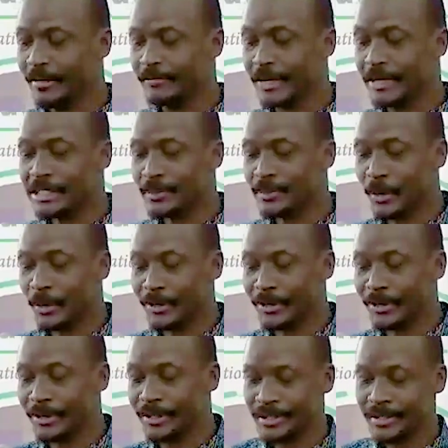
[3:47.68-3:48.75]
First
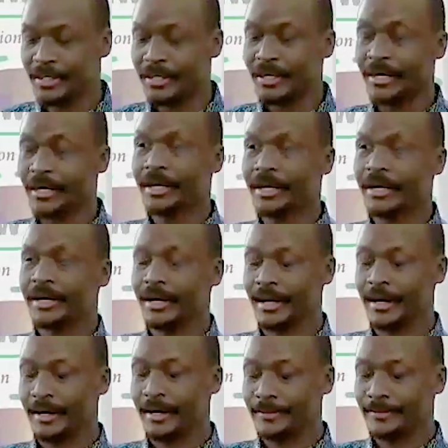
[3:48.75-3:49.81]
point
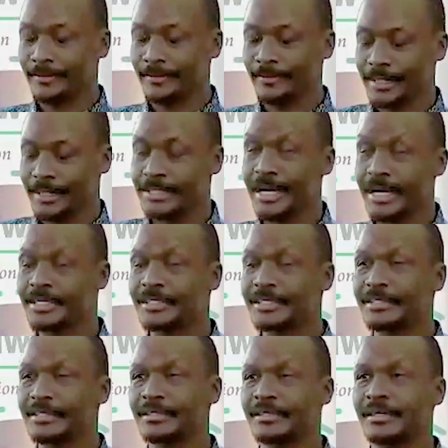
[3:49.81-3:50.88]
um, is that
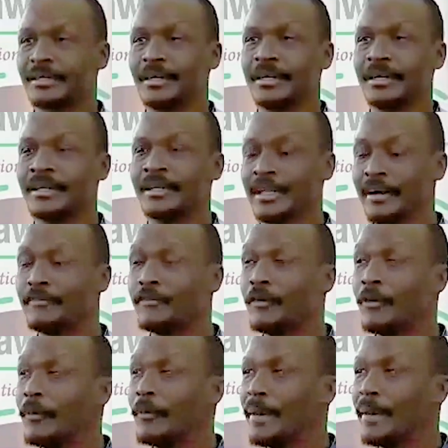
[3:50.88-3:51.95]
there are
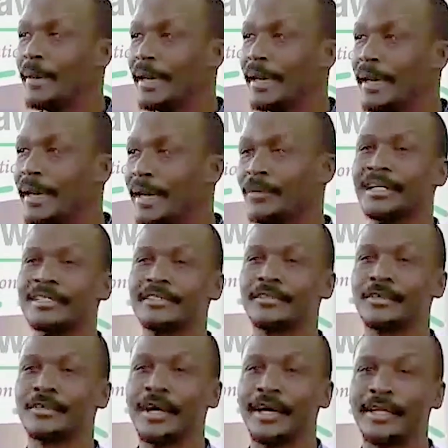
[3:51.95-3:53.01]
four main models.
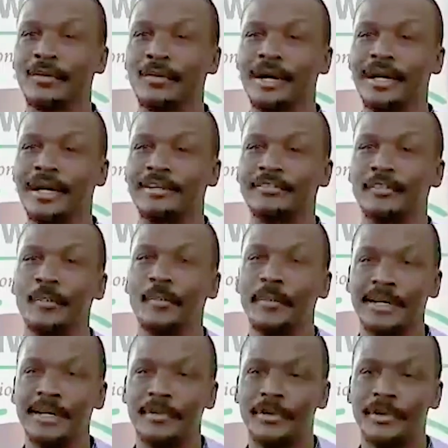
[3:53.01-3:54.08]
If you look at the world, four
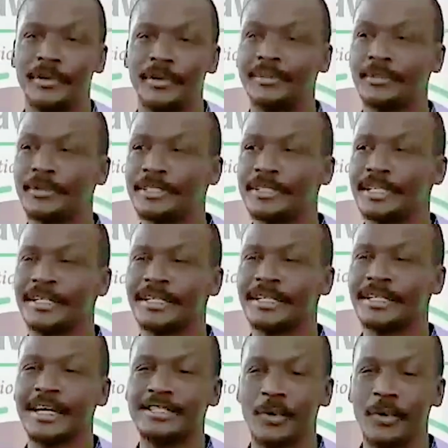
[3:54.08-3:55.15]
main models. I'm not saying
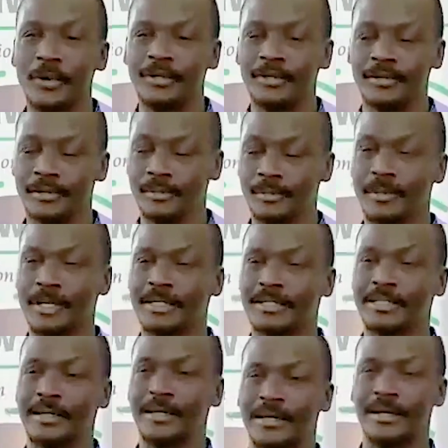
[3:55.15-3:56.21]
that's all, but
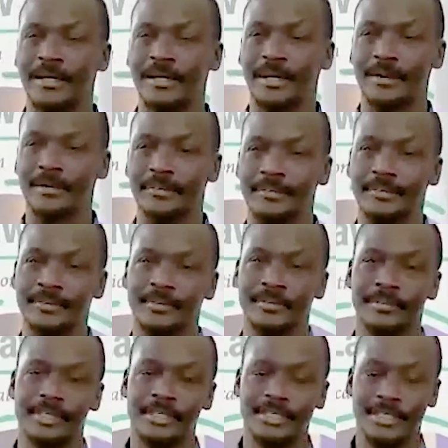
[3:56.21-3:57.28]
um,
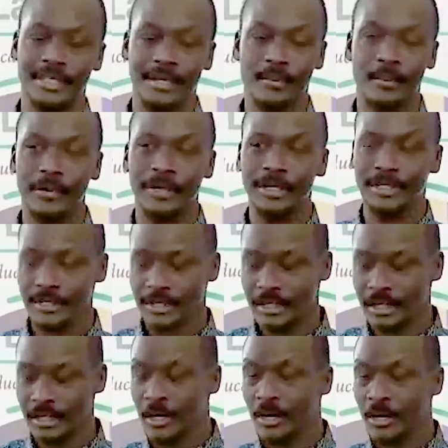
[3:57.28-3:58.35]
just saying models,
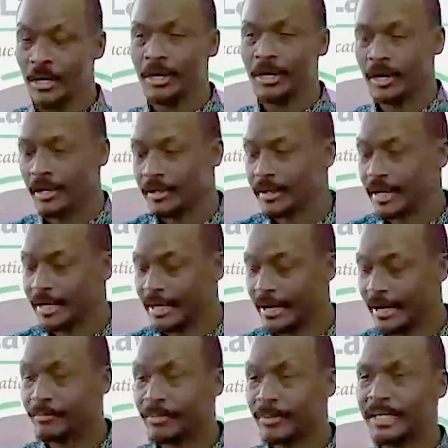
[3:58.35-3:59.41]
that
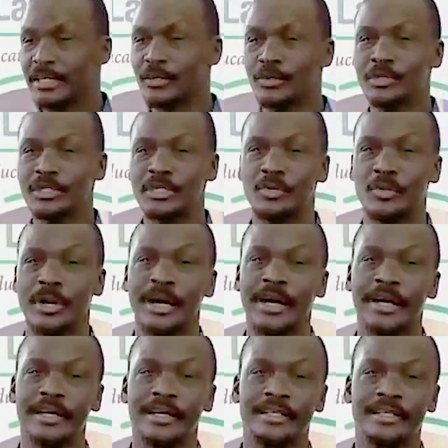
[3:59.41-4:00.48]
have been used to
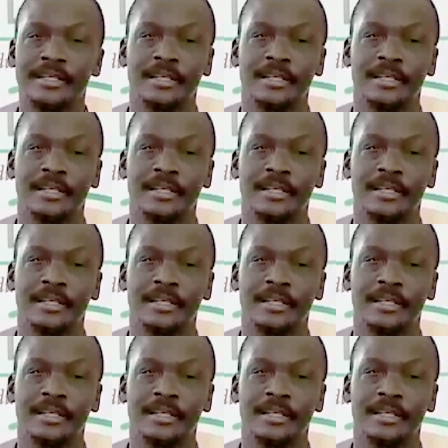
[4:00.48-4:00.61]
guide